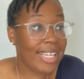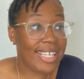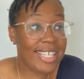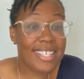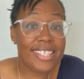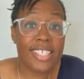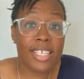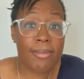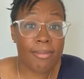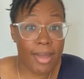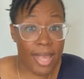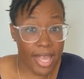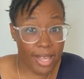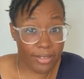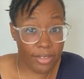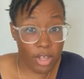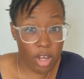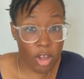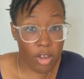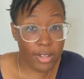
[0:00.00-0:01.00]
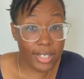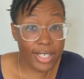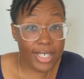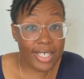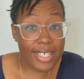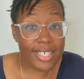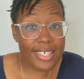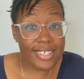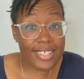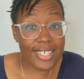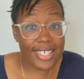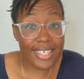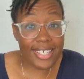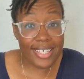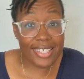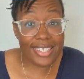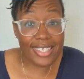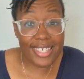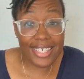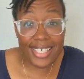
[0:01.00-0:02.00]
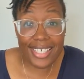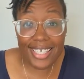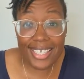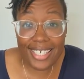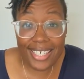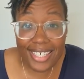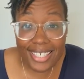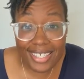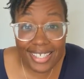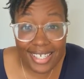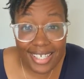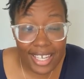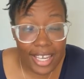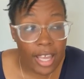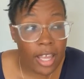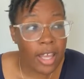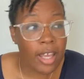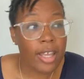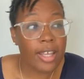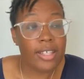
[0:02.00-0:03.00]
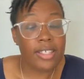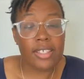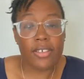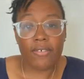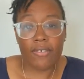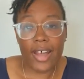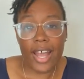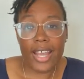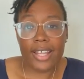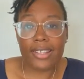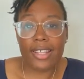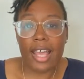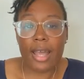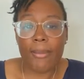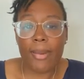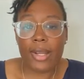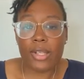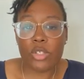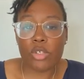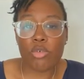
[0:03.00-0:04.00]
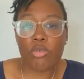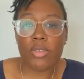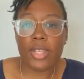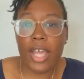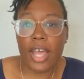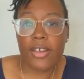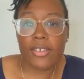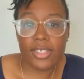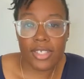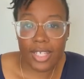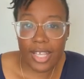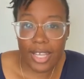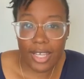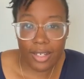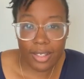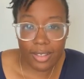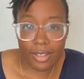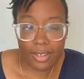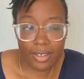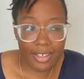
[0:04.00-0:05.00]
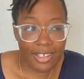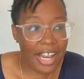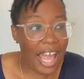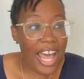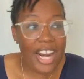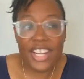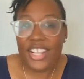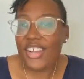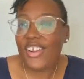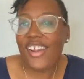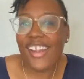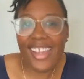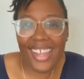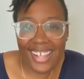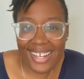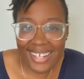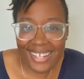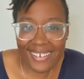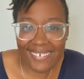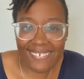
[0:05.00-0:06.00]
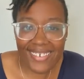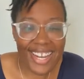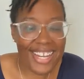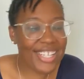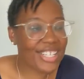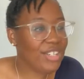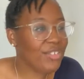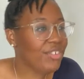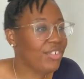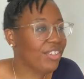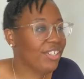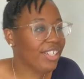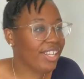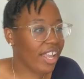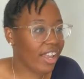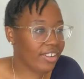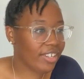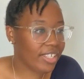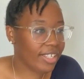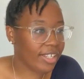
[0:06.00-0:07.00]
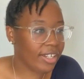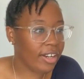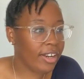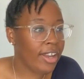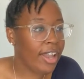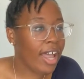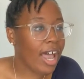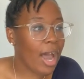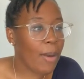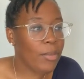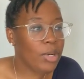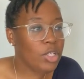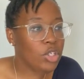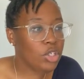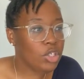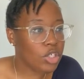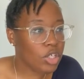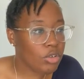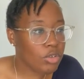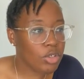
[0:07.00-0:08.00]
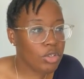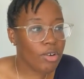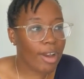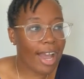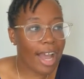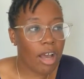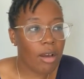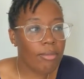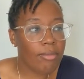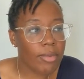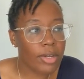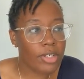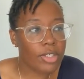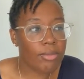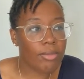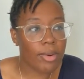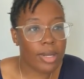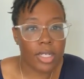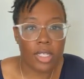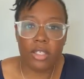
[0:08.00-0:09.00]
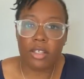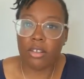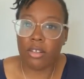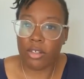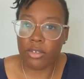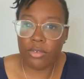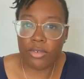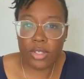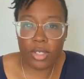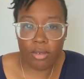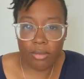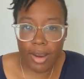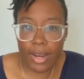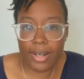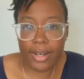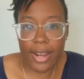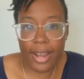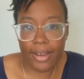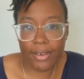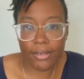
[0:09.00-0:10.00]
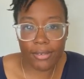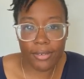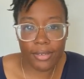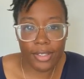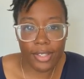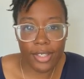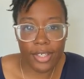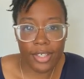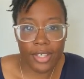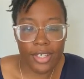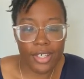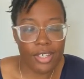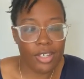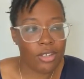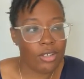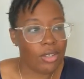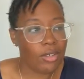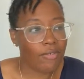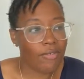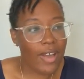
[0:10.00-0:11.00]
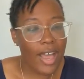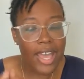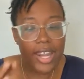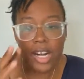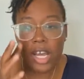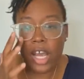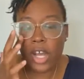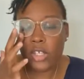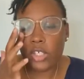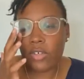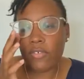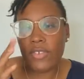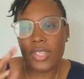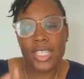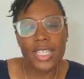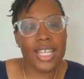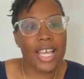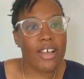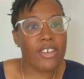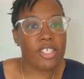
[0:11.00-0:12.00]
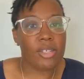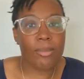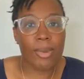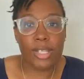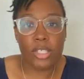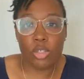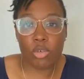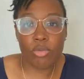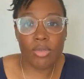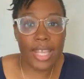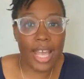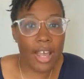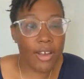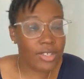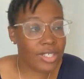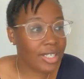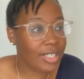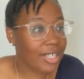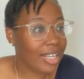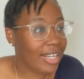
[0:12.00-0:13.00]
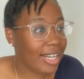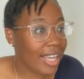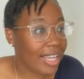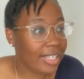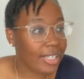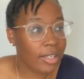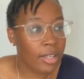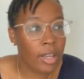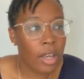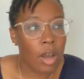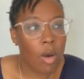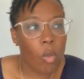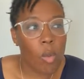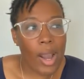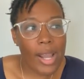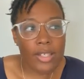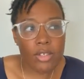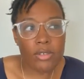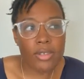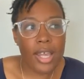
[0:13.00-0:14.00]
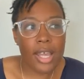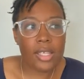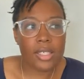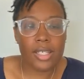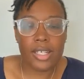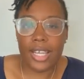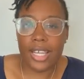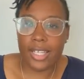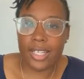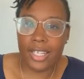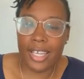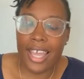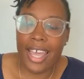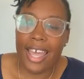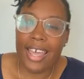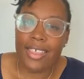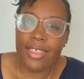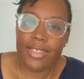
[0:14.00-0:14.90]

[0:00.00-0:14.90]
Easy math, y'all. Easy, easy, easy. Divide that by 2,080. Not in your head, right? Do it on a calculator. I'm going to show you how much money you're losing right now. So divide 150,000 by 2,080. Why 2,080?